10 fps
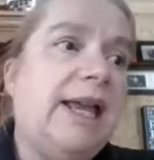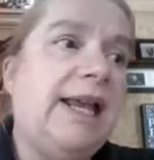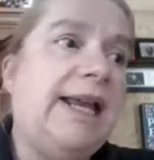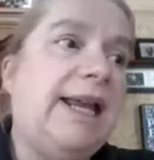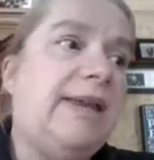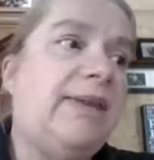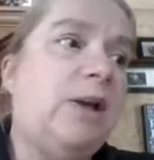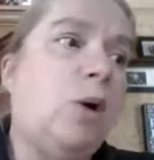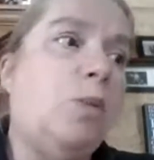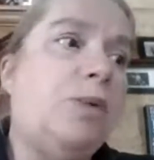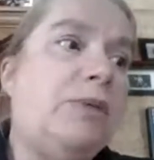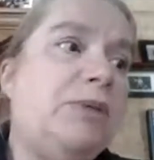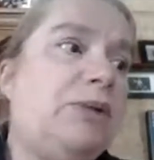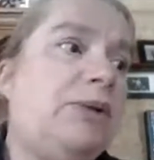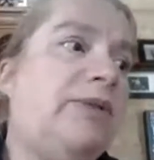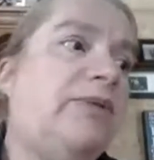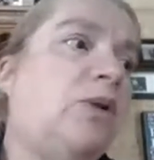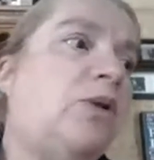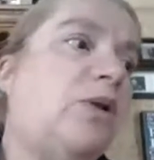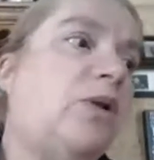And the opening between the
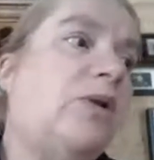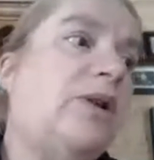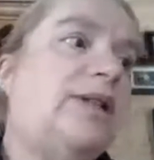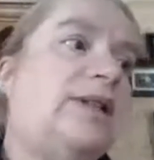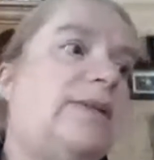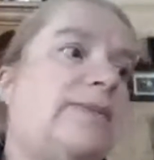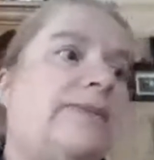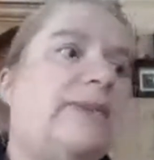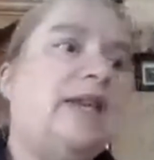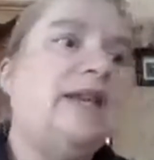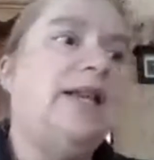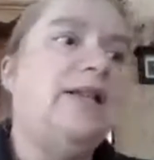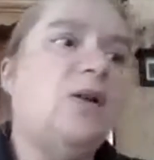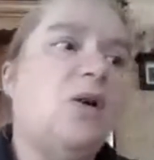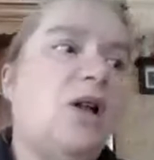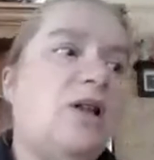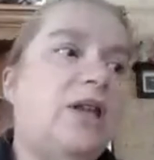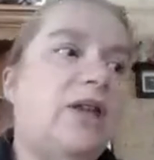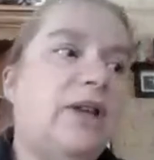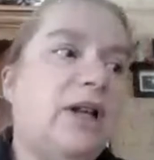vocal cords is called
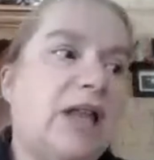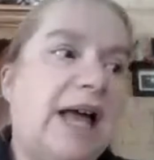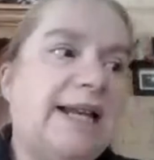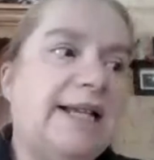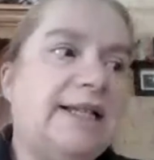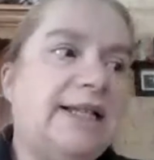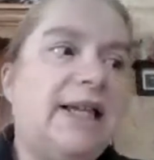the glottis.